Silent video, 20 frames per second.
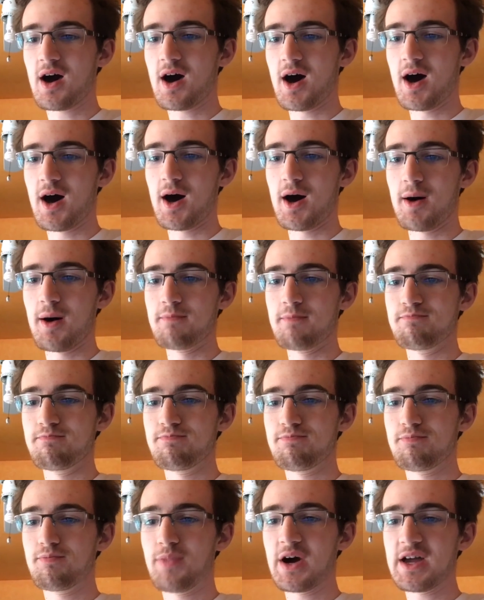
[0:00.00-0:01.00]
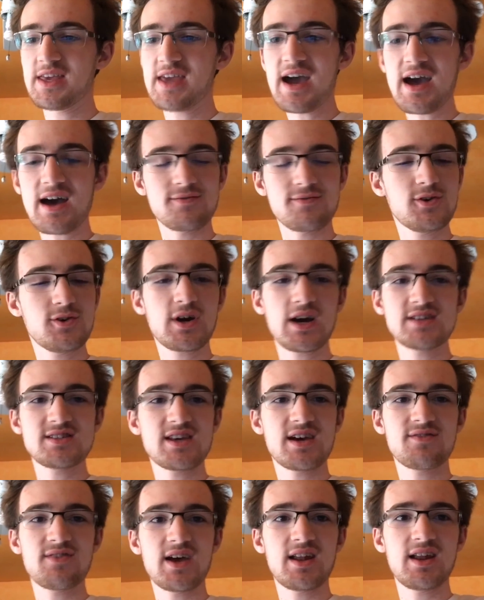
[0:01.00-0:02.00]
But yeah, if you guys
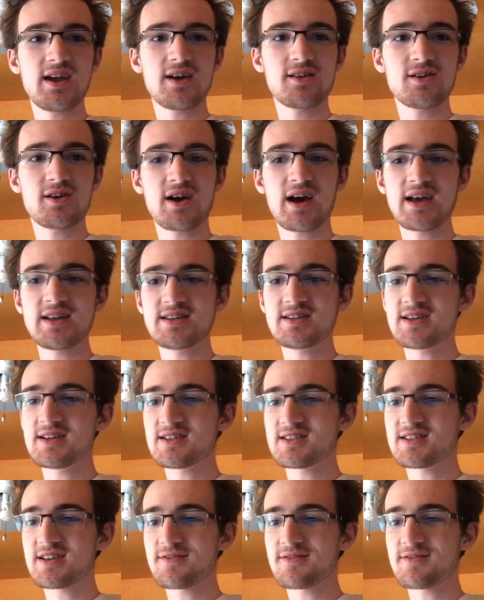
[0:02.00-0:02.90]
have any other ideas,